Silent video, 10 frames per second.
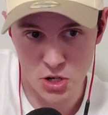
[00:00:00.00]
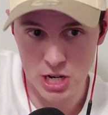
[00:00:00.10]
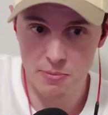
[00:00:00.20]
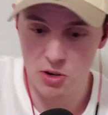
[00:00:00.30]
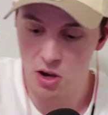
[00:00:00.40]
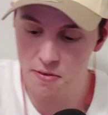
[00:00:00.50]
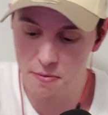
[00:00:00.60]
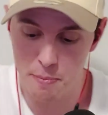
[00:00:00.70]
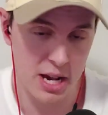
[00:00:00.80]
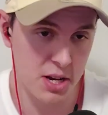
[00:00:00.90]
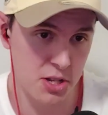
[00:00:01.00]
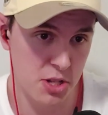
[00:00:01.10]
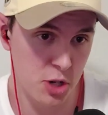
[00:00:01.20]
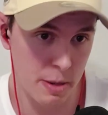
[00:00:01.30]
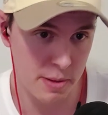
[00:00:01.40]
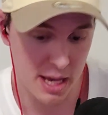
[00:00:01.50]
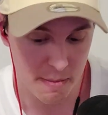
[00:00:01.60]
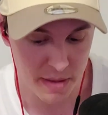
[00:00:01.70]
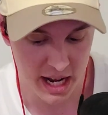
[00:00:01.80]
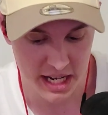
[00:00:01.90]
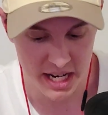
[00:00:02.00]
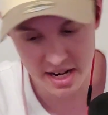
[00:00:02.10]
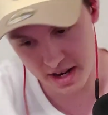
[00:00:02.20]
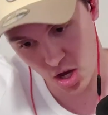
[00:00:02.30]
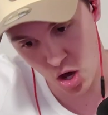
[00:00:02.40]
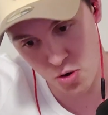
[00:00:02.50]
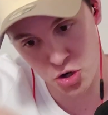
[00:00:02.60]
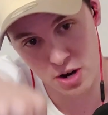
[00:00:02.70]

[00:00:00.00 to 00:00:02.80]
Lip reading: Jumped off back onto the trampoline, but I didn't go straight